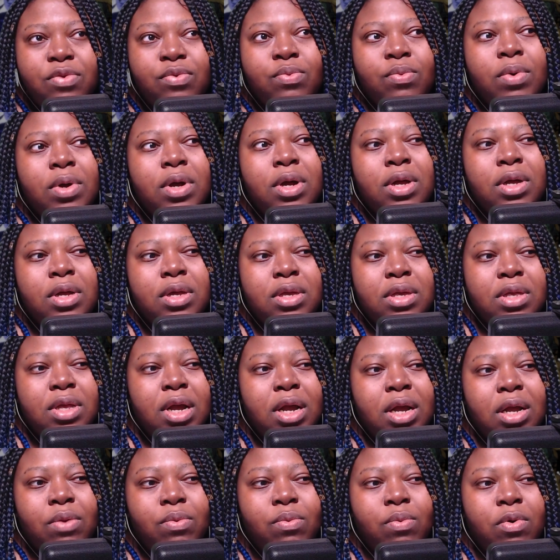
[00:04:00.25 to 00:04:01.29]
what
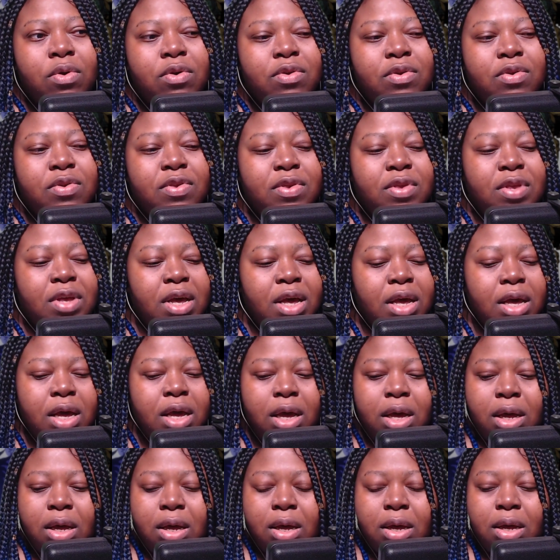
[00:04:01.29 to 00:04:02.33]
Stain was
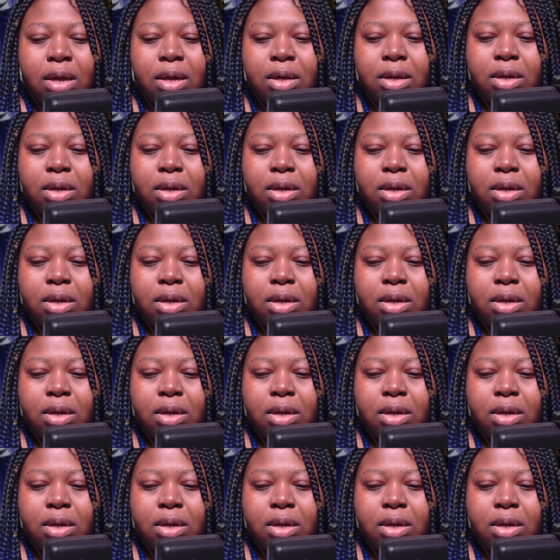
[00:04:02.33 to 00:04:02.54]
saying.